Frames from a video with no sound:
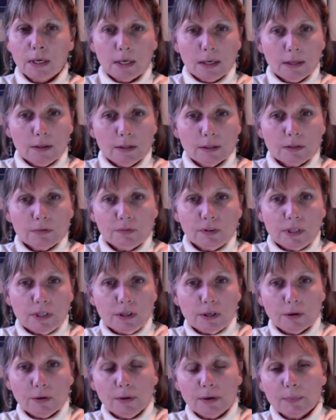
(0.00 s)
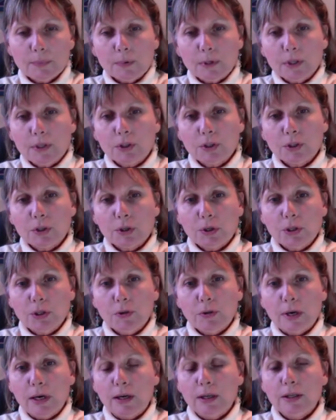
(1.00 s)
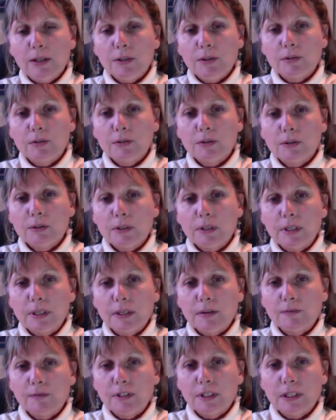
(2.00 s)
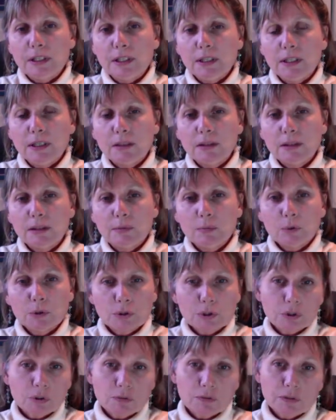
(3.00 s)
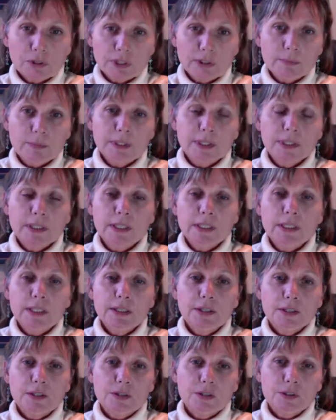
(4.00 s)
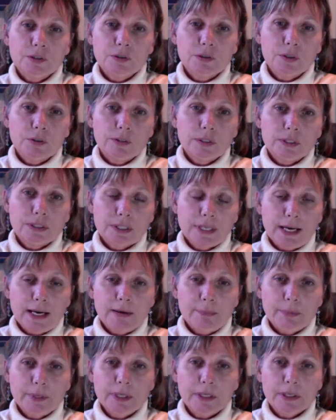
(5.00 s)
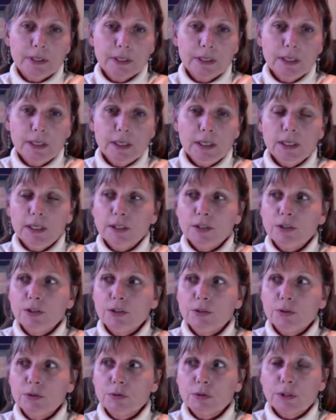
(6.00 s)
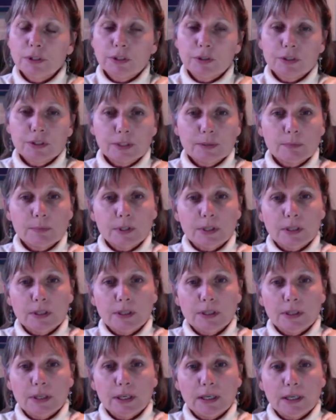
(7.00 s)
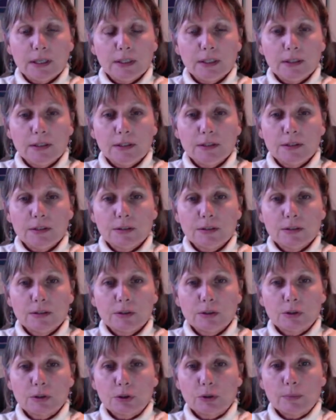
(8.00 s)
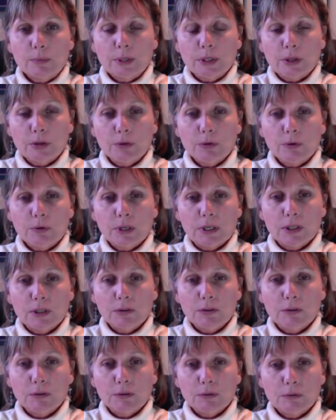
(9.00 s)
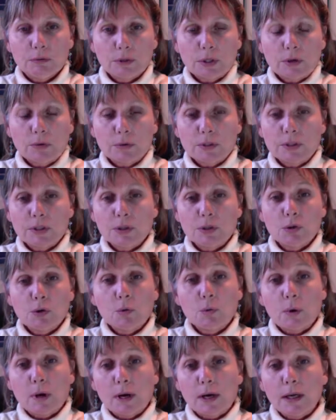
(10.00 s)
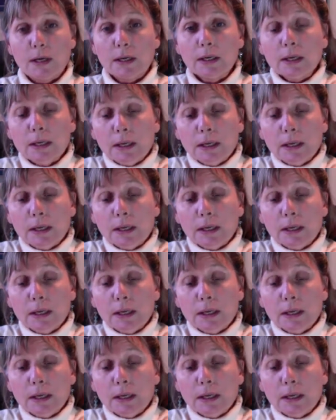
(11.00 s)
In this video, I'm going to show you how to use EFT, the Emotional Freedom Technique, also known as tapping, to clear something that is disturbing you that you know is in your way.